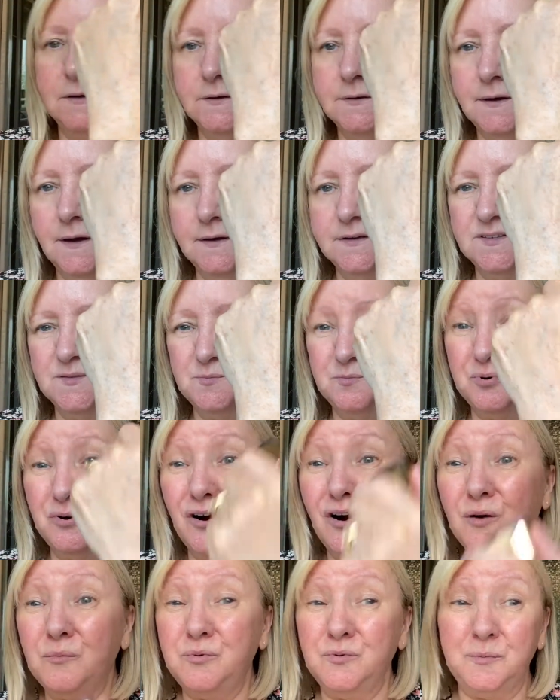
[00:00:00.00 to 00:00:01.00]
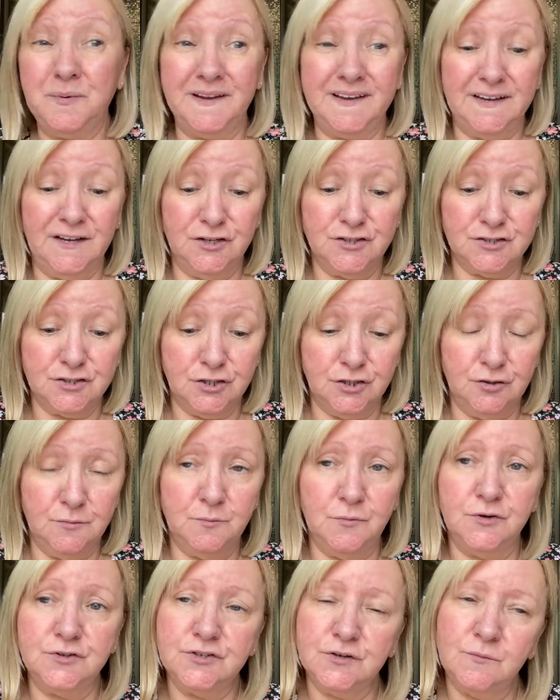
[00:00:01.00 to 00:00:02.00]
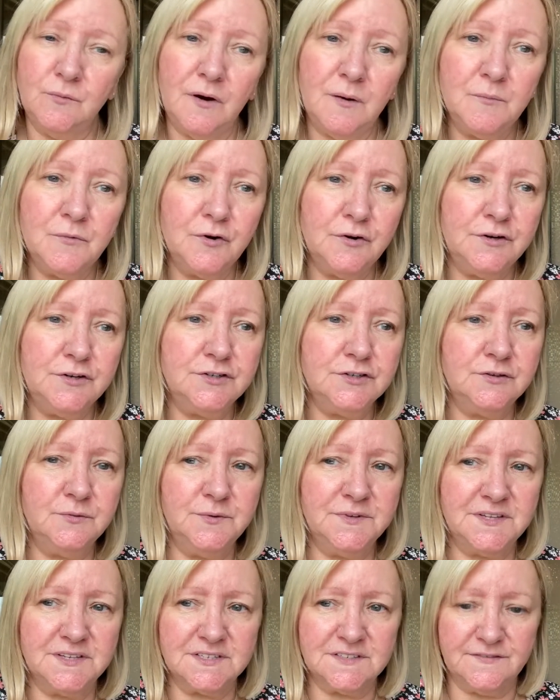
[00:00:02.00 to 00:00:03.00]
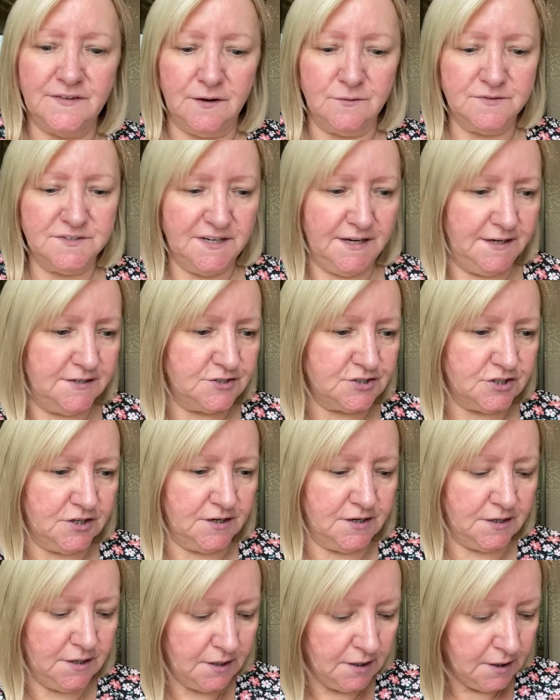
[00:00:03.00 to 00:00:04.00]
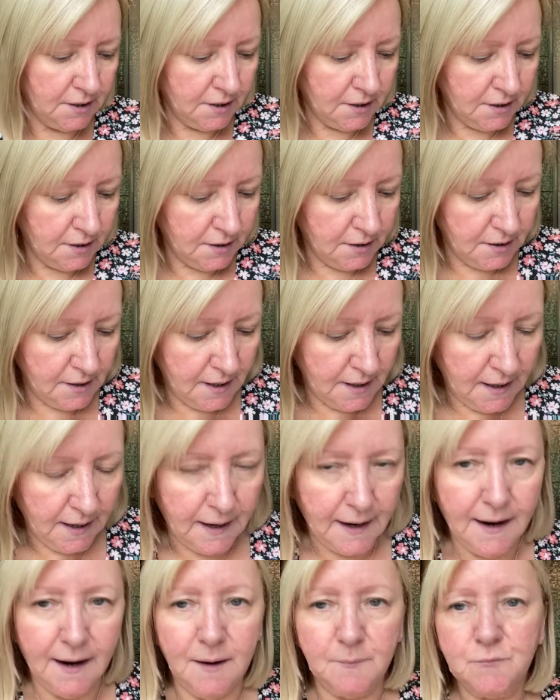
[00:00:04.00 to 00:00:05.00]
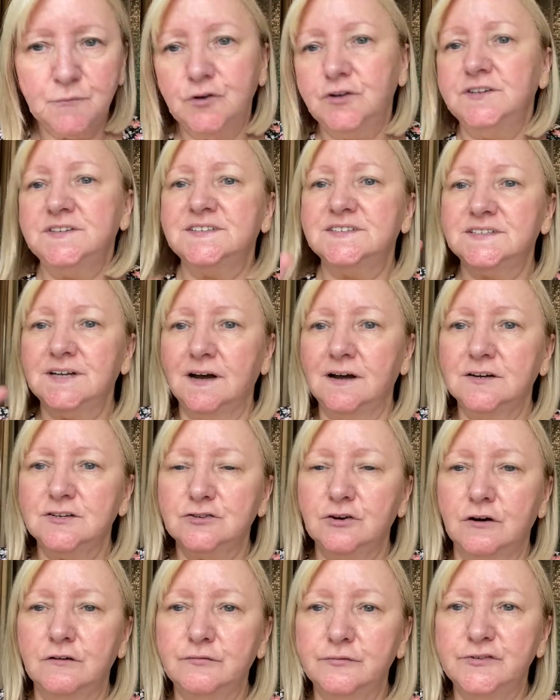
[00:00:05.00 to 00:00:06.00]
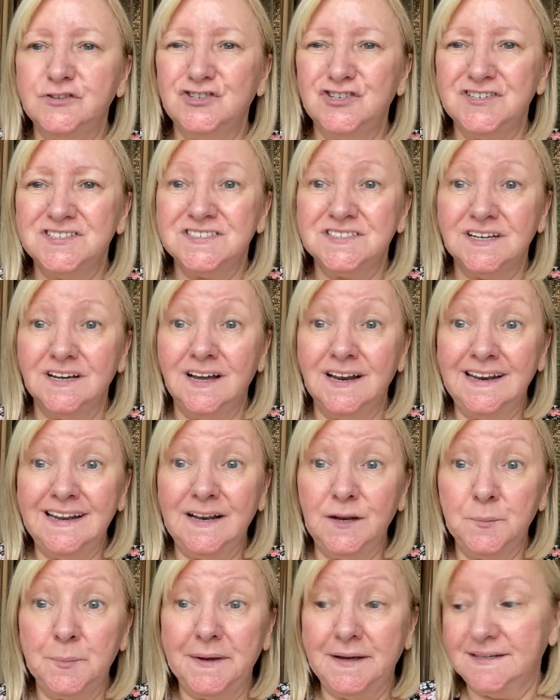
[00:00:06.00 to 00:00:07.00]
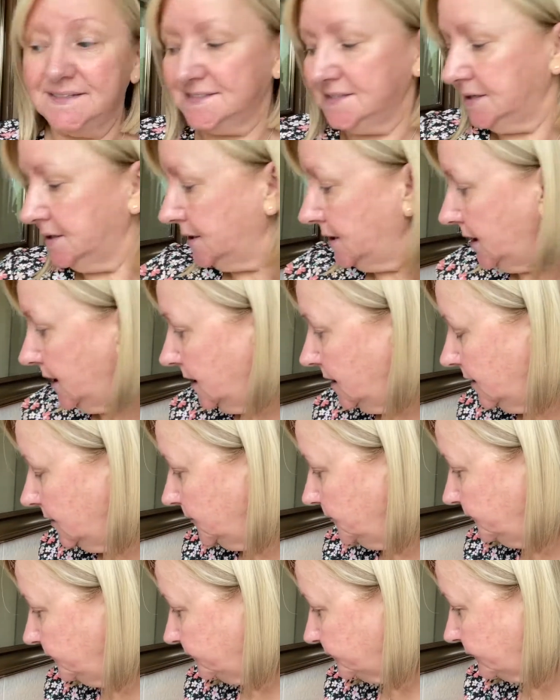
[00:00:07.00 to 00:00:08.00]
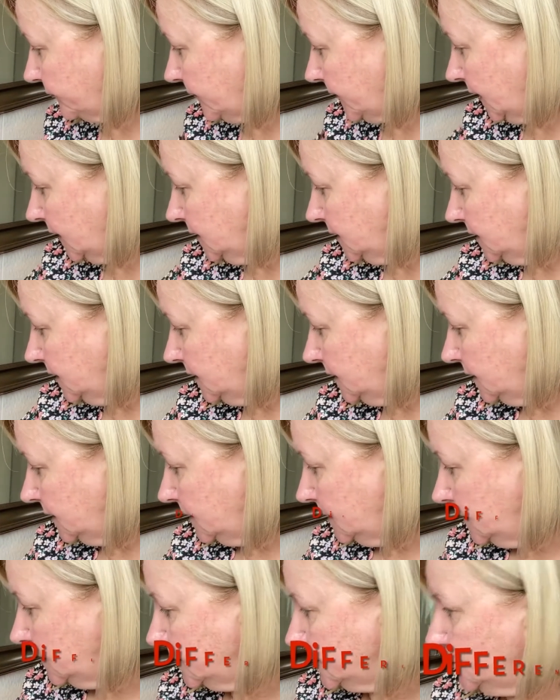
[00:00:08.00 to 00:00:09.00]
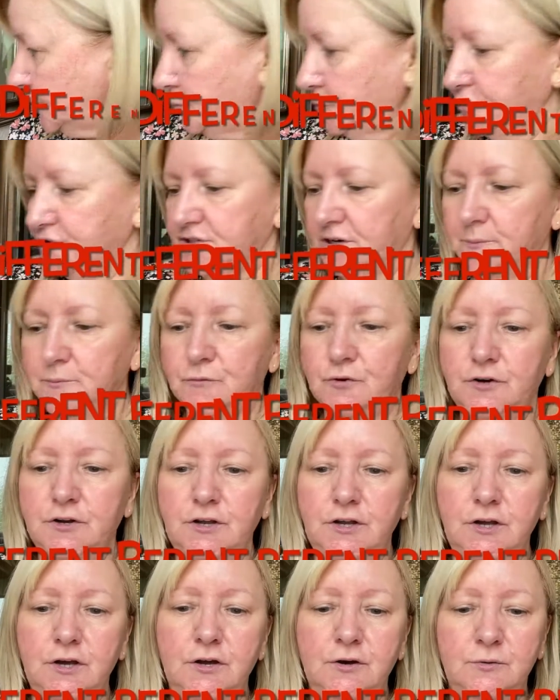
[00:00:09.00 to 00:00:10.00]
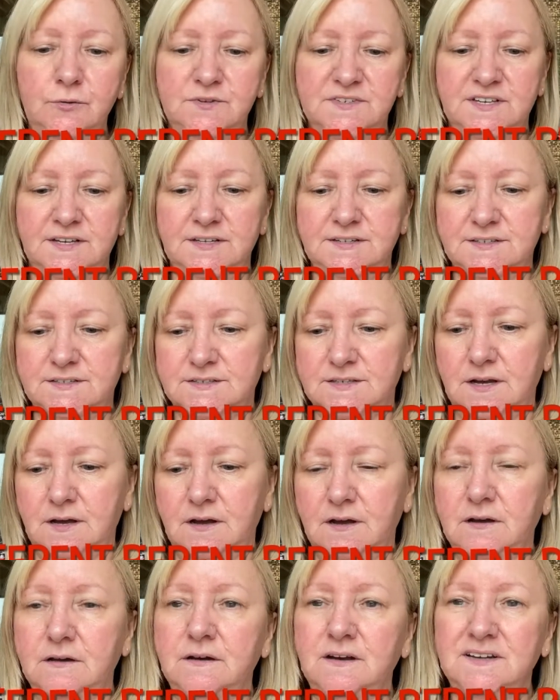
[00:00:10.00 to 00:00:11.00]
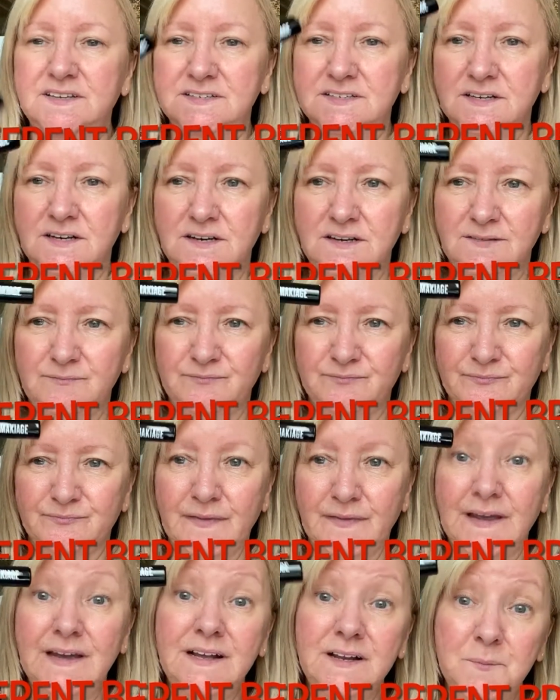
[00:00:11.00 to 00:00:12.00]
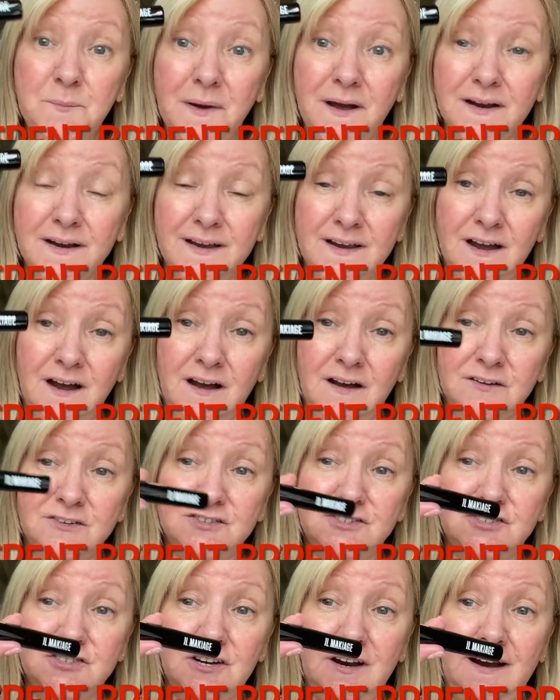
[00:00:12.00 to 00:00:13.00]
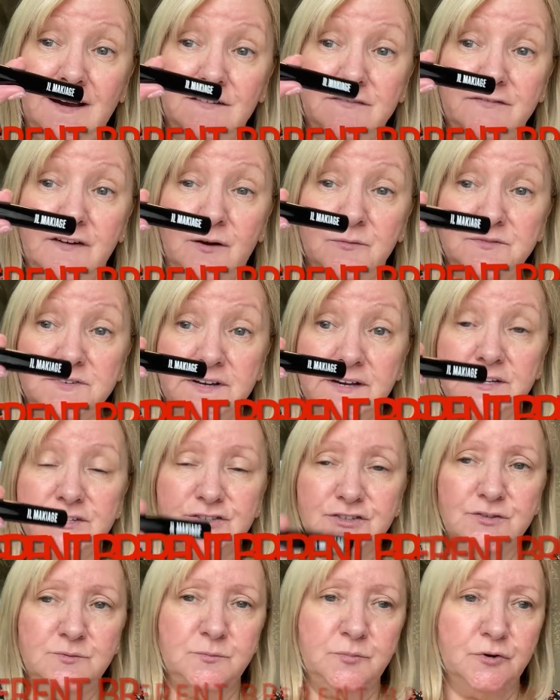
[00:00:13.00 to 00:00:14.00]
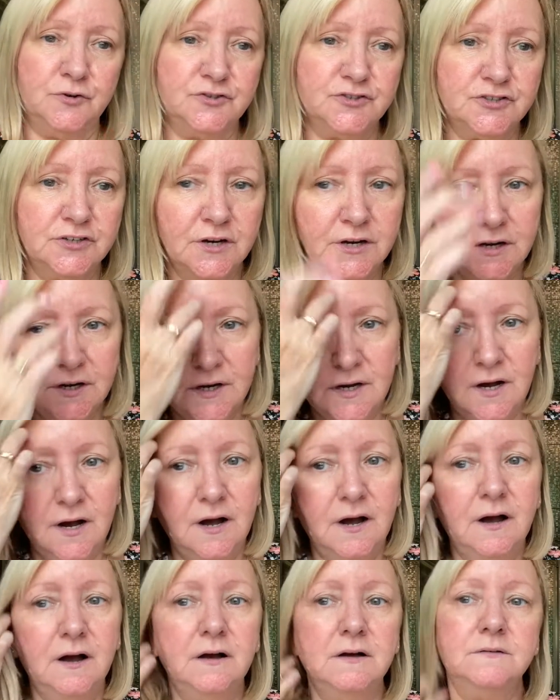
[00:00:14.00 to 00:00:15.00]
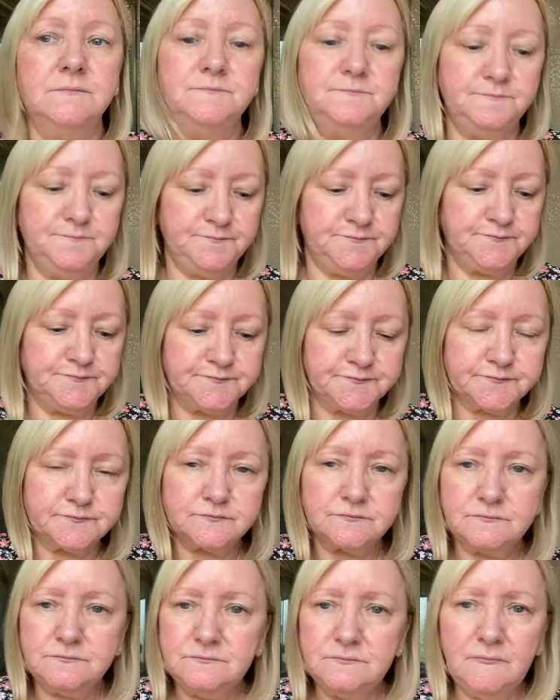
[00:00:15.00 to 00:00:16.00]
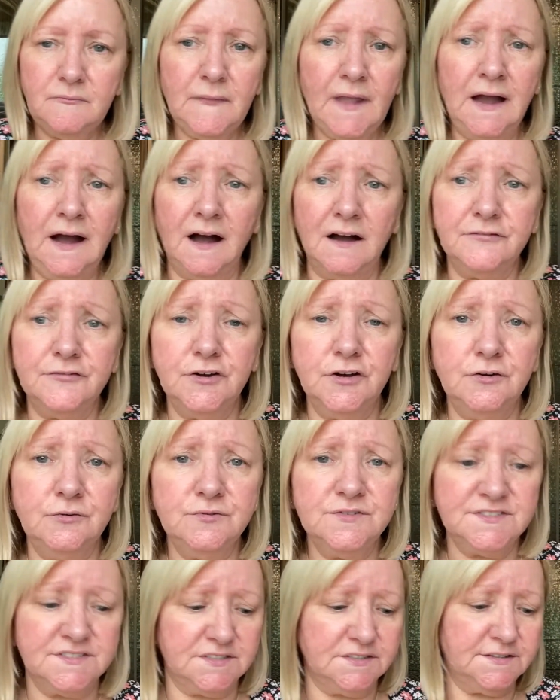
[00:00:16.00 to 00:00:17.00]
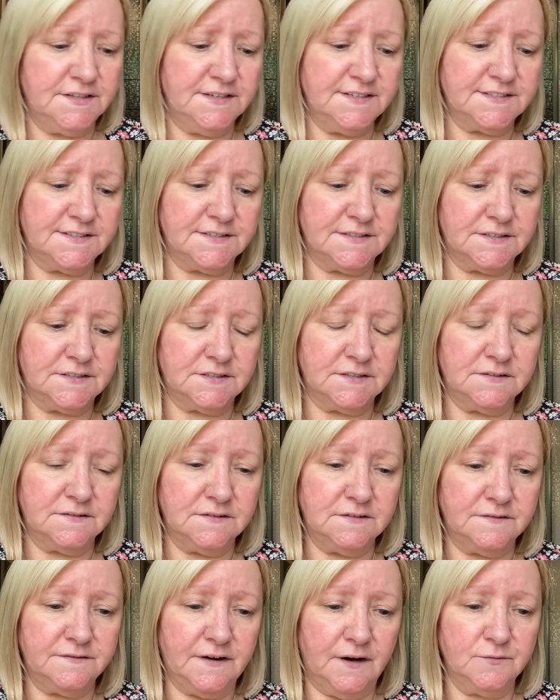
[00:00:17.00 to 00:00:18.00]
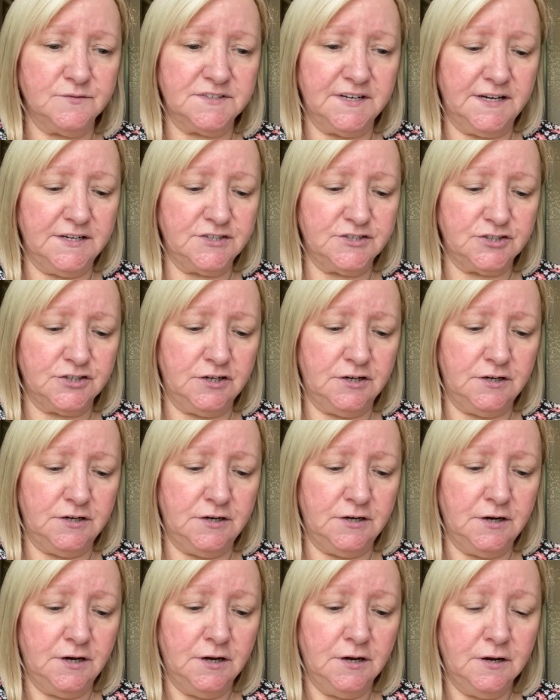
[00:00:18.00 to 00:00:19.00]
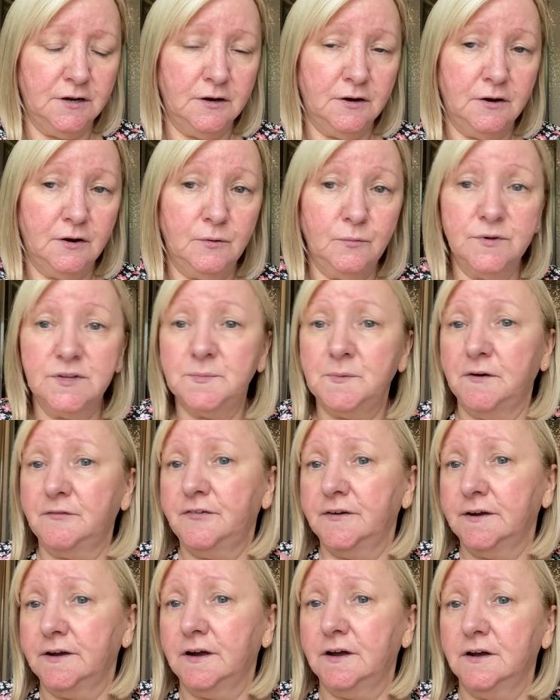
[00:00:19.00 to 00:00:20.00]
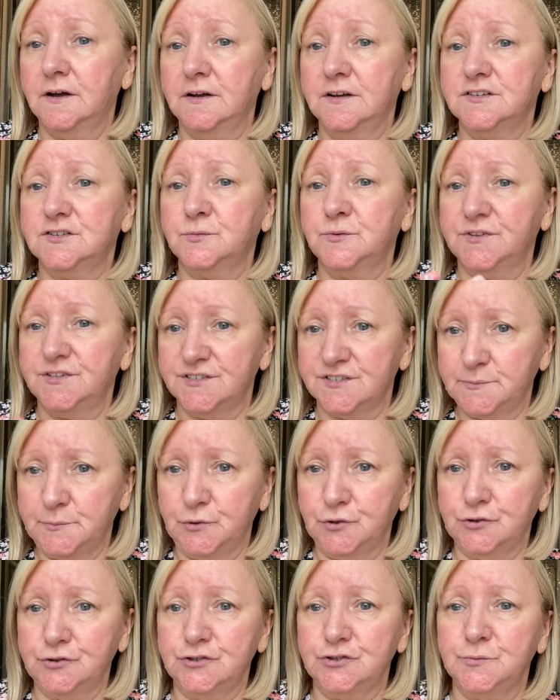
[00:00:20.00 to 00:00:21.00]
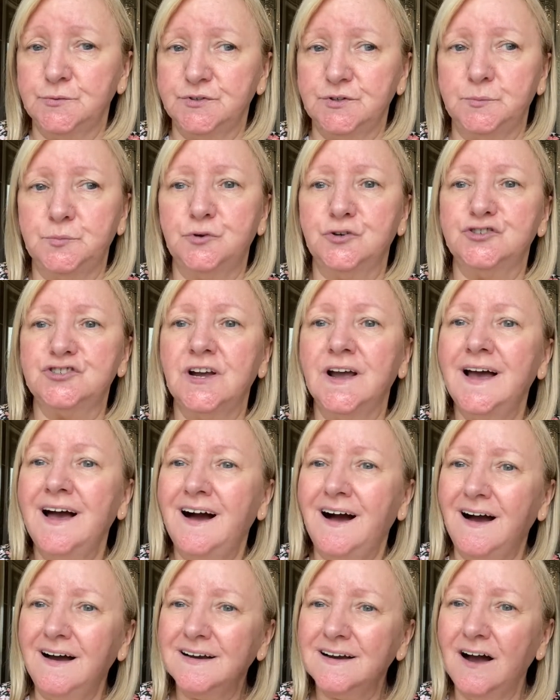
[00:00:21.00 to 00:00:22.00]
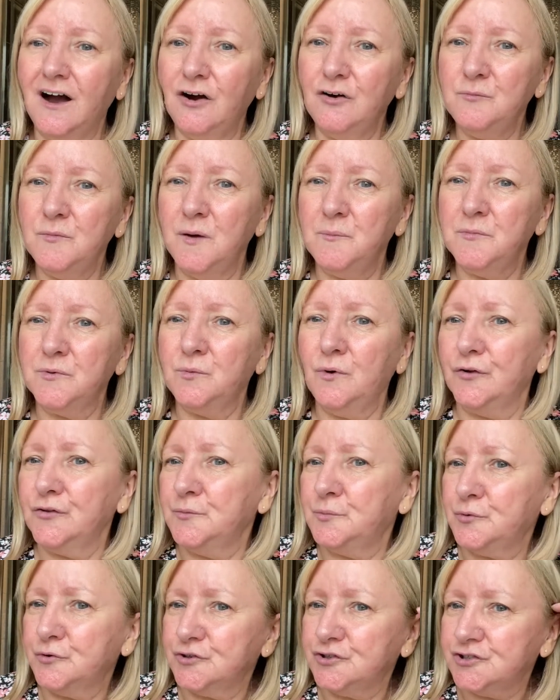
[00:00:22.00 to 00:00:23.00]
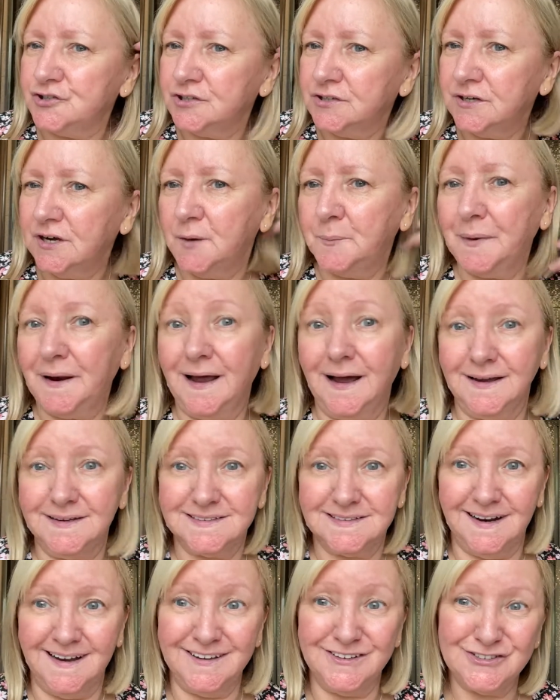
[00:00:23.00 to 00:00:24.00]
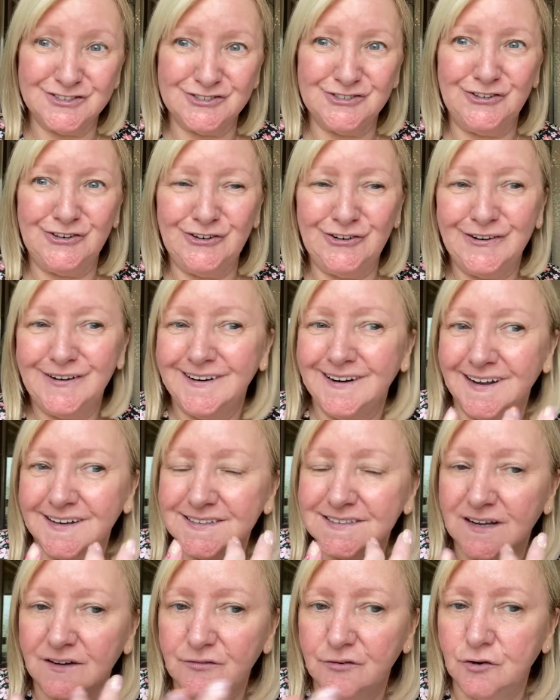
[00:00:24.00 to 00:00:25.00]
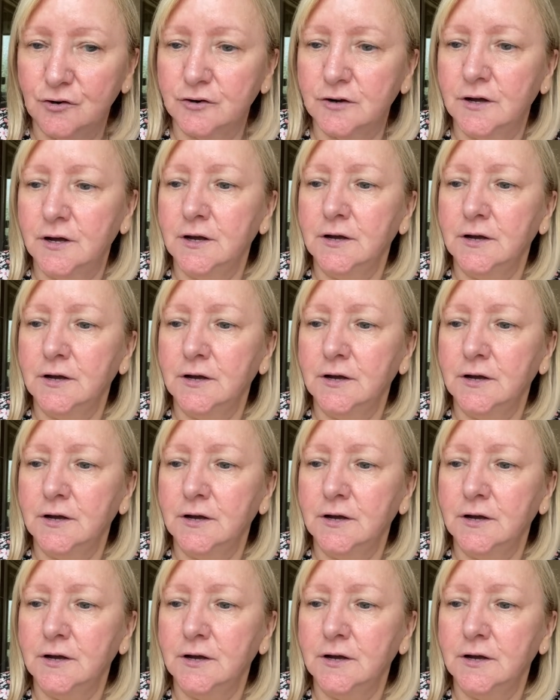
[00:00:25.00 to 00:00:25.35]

That's probably too much. And what I'm going to do with this foundation, I'm going to start off with just a little bit. The brush I'm going to use, it's a Il Maquillage foundation brush. I've used this foundation with my fingers, with a sponge, with a brush. I can't remember what the brush applies like, so let's have a look.